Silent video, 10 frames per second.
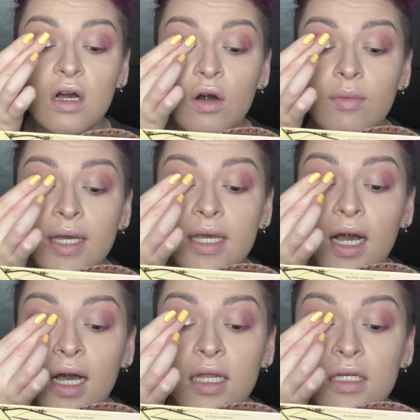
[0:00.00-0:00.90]
Oh my
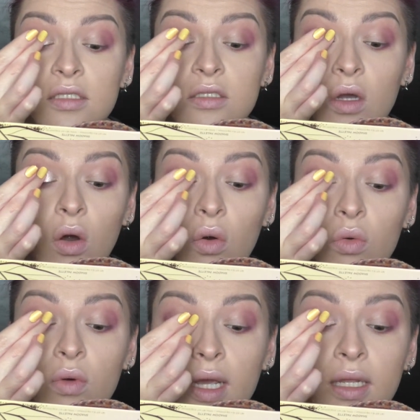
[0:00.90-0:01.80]
god, it's
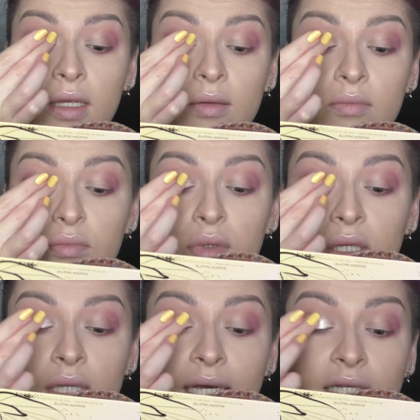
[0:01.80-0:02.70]
already
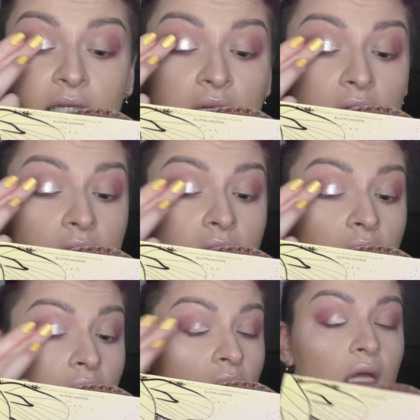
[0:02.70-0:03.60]
blinding.
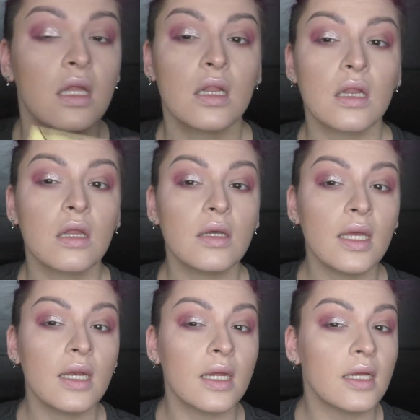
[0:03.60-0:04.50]
Look
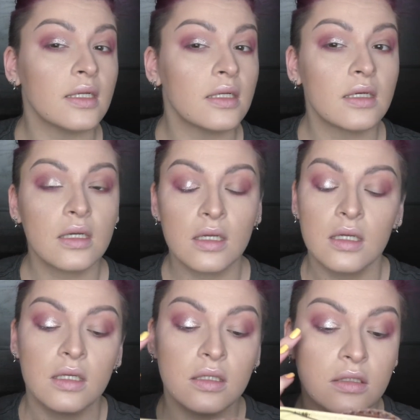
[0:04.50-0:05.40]
at it.
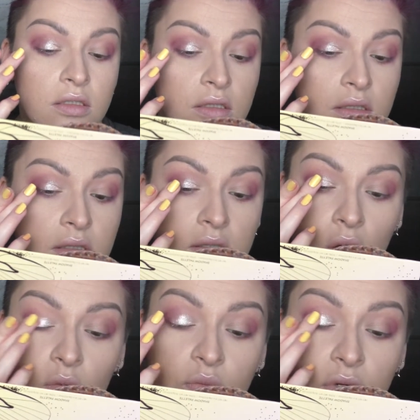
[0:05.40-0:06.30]
It's
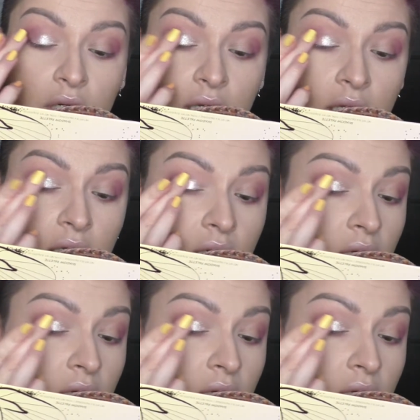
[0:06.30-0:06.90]
so pretty.